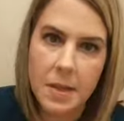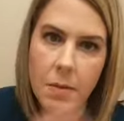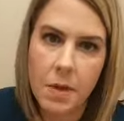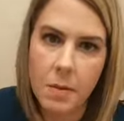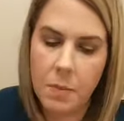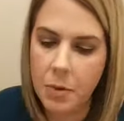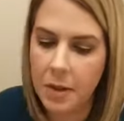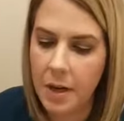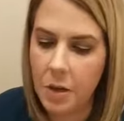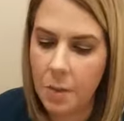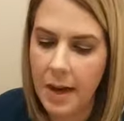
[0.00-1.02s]
So when you pull
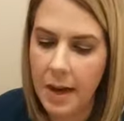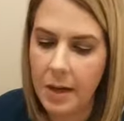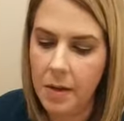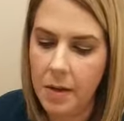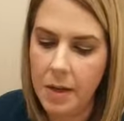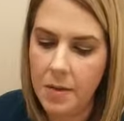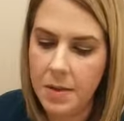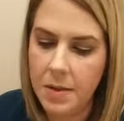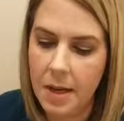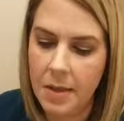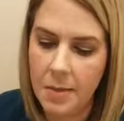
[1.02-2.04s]
it out of your bag, you can use
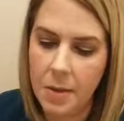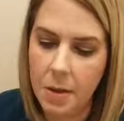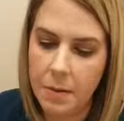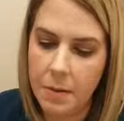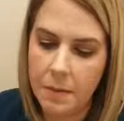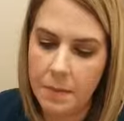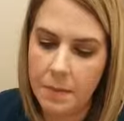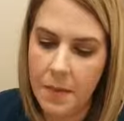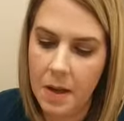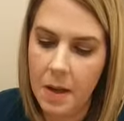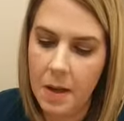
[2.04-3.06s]
that to put it on.
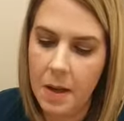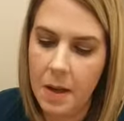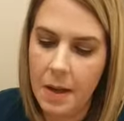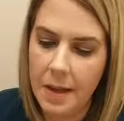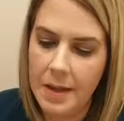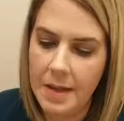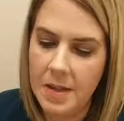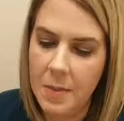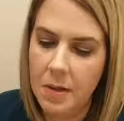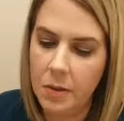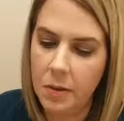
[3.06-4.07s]
And these
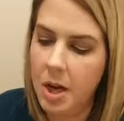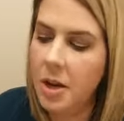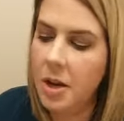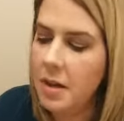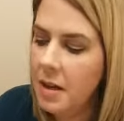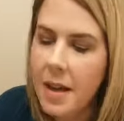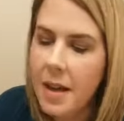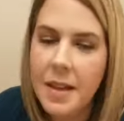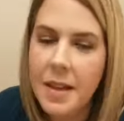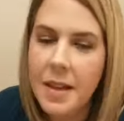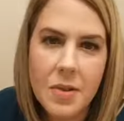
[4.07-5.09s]
smell really good.
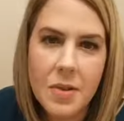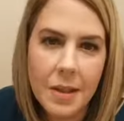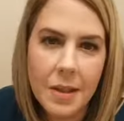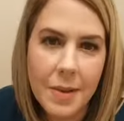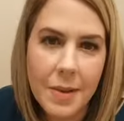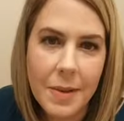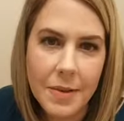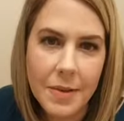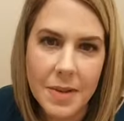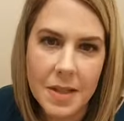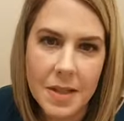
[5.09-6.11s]
The Enduring
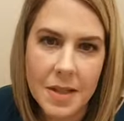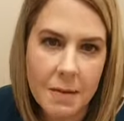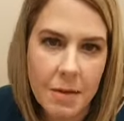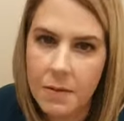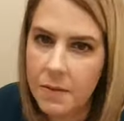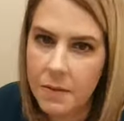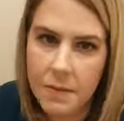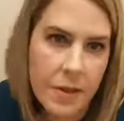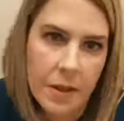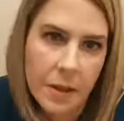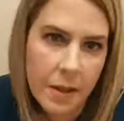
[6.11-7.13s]
Lip Color is like a
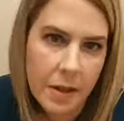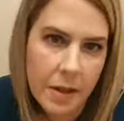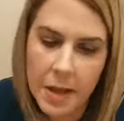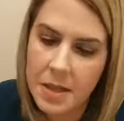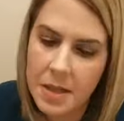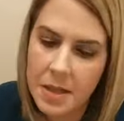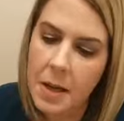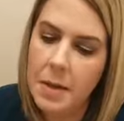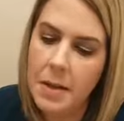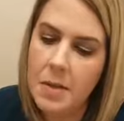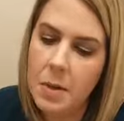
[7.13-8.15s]
vanilla cupcake
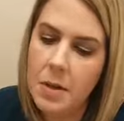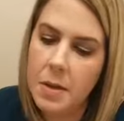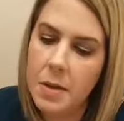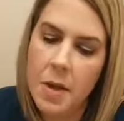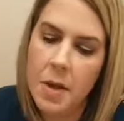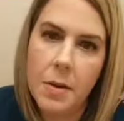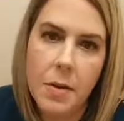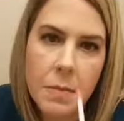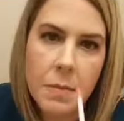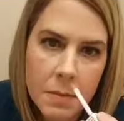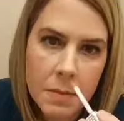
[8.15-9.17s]
to me. And this one, I don't
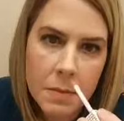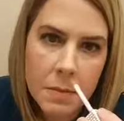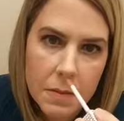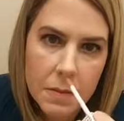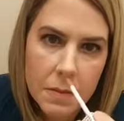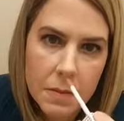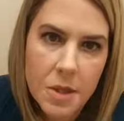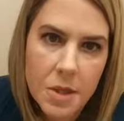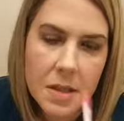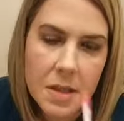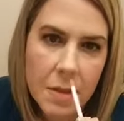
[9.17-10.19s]
know,
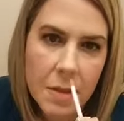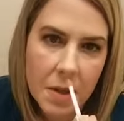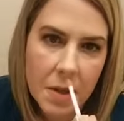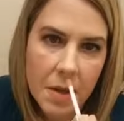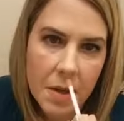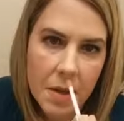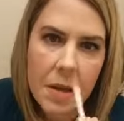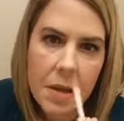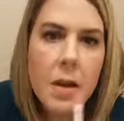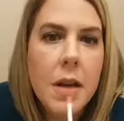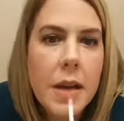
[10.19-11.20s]
just
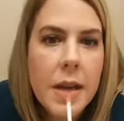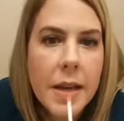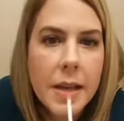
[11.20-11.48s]
something fruity.